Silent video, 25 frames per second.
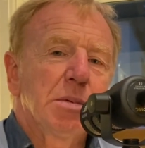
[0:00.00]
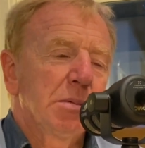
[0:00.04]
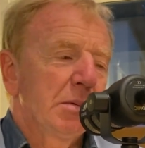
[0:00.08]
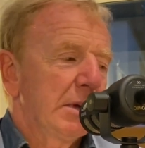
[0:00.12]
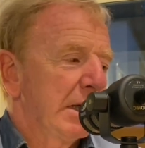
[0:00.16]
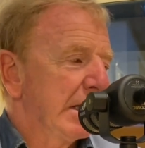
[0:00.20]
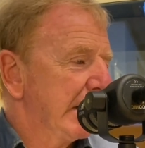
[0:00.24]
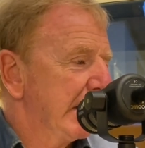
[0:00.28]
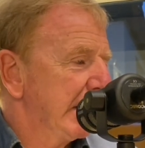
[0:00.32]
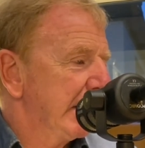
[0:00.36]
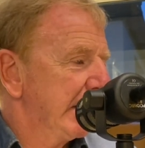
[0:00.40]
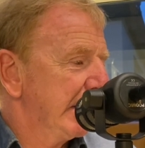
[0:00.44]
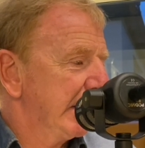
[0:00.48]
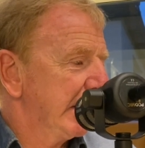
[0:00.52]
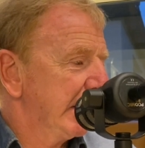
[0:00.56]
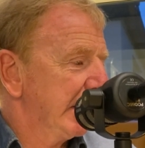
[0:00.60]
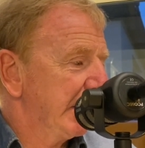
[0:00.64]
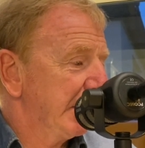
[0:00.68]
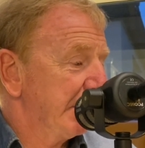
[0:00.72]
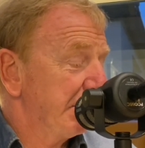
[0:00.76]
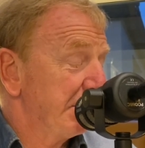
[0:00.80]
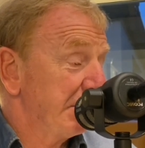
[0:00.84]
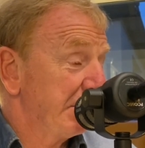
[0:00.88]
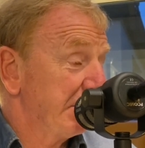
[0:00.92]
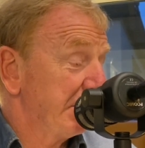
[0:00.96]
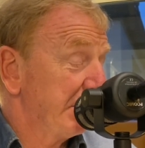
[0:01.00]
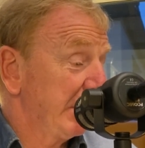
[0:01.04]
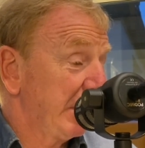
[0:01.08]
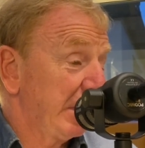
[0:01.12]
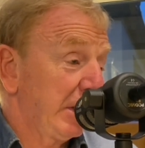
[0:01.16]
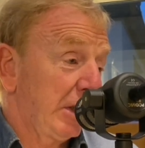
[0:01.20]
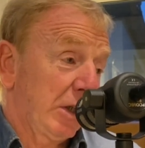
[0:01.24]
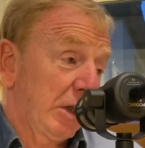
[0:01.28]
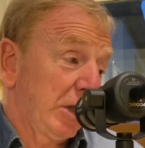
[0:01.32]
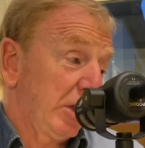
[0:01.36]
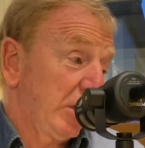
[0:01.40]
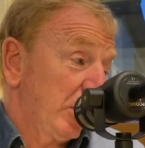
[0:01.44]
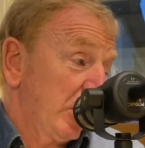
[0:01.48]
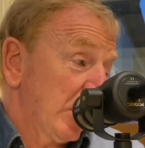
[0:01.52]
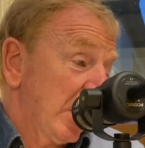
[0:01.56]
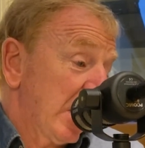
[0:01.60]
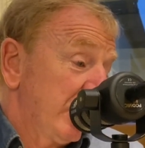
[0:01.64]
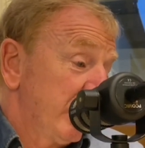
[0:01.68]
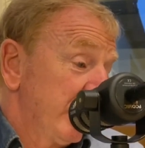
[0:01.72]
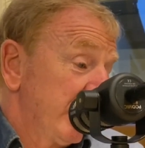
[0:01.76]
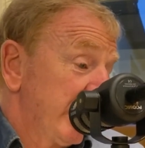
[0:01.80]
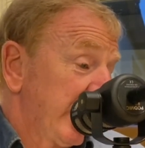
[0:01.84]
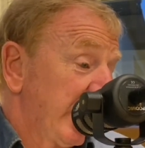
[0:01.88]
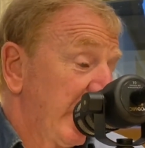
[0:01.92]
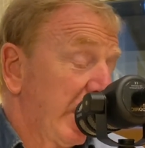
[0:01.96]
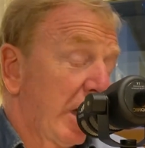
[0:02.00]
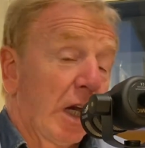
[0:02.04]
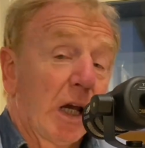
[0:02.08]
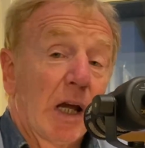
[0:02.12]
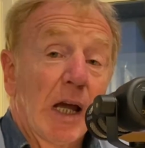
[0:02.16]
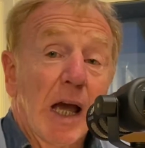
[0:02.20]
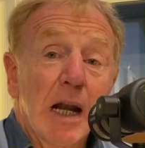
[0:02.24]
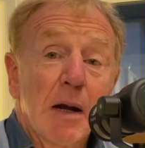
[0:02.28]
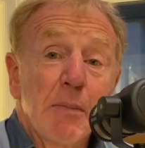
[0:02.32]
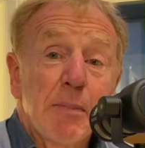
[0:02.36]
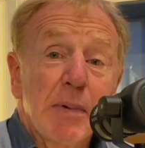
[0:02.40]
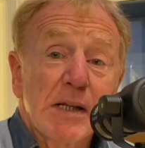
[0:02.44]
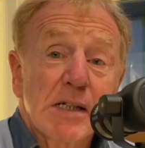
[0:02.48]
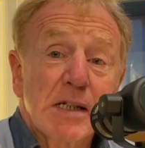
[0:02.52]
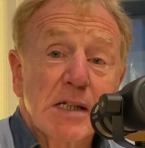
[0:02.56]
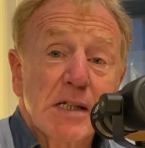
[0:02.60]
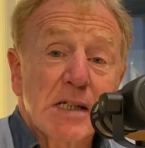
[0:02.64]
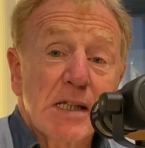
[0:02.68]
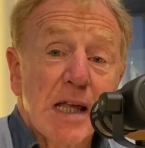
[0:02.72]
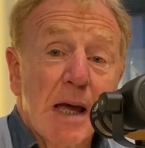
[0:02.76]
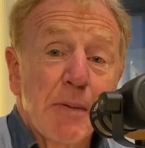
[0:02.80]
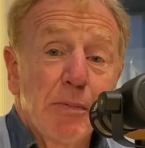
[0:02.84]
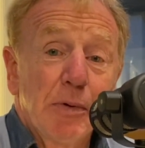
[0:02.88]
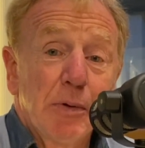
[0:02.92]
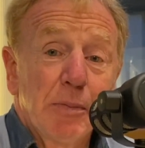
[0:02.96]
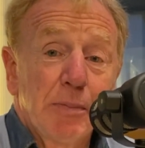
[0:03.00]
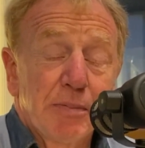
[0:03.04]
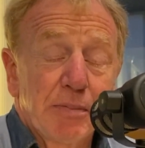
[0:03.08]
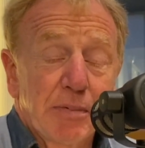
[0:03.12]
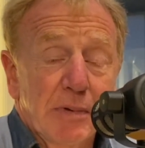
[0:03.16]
I don't think you could get a better step up.